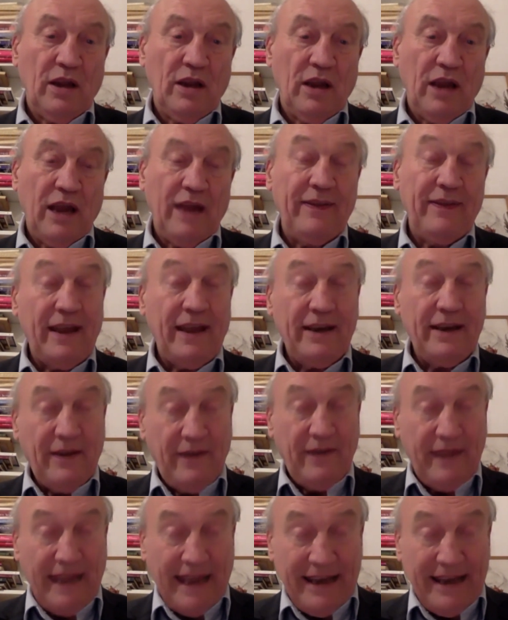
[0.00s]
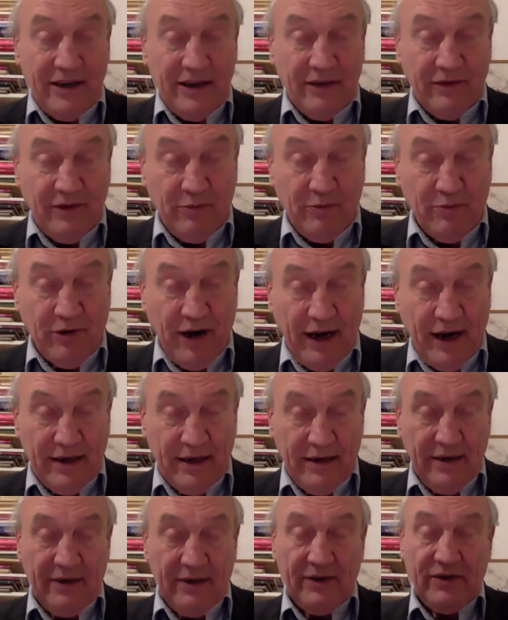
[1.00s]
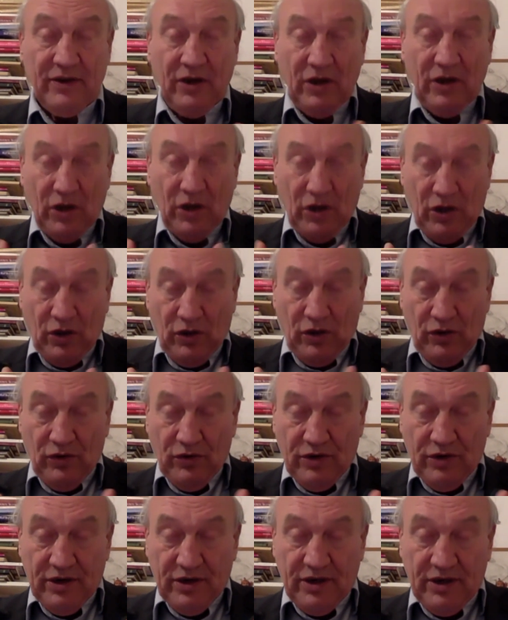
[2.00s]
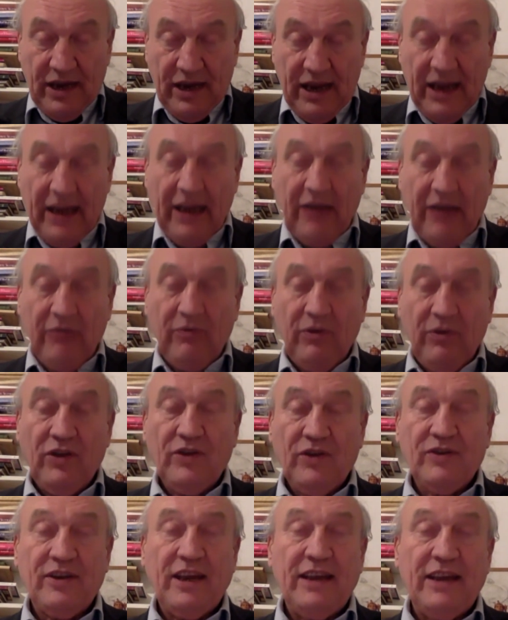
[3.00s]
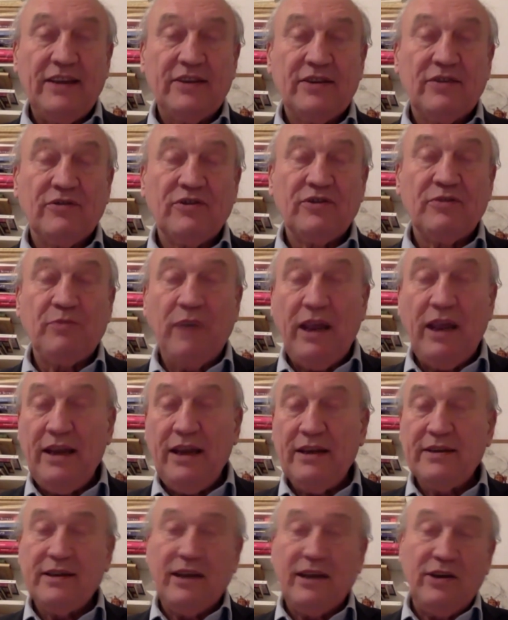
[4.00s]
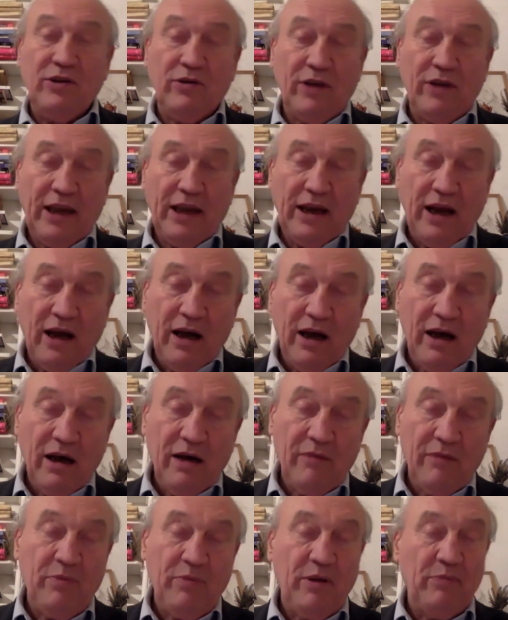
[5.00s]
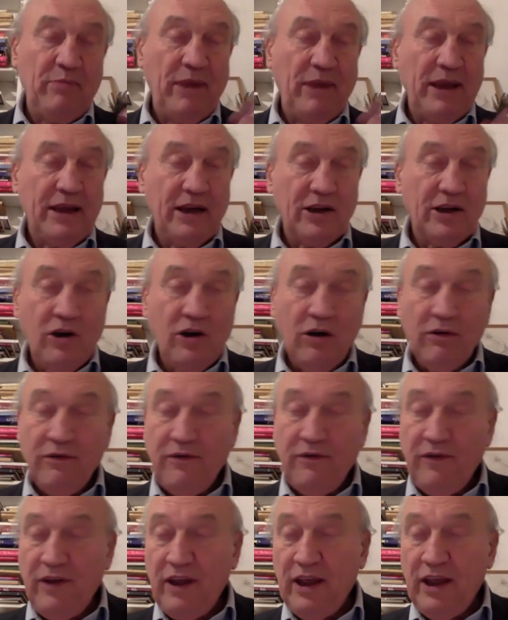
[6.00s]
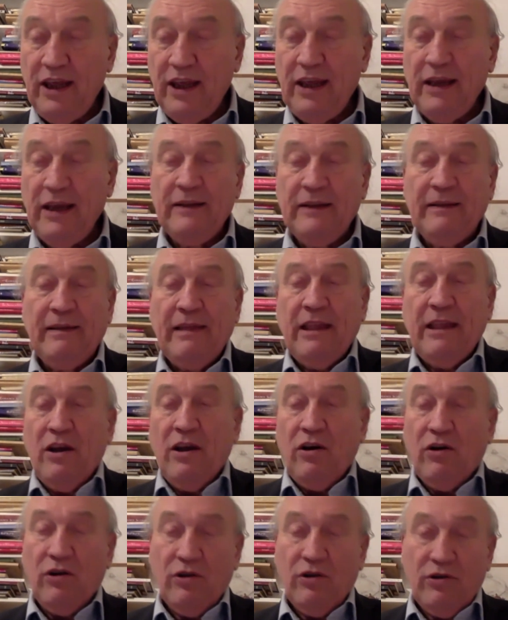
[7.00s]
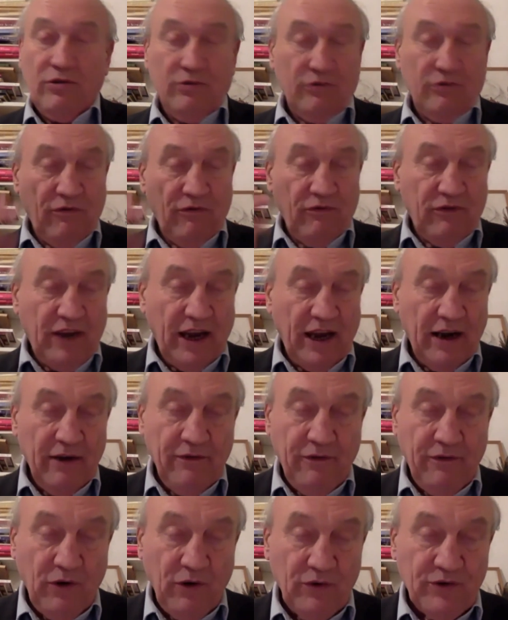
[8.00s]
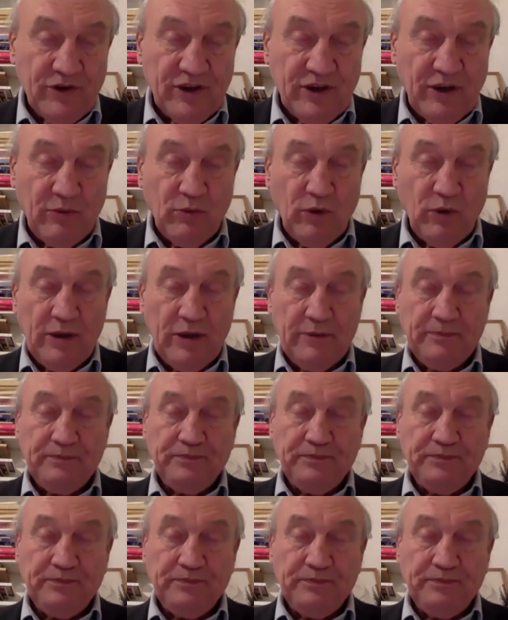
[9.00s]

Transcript: And then at the end of the practice, you stay with the sense of space and you get up and make a coffee or you telephone someone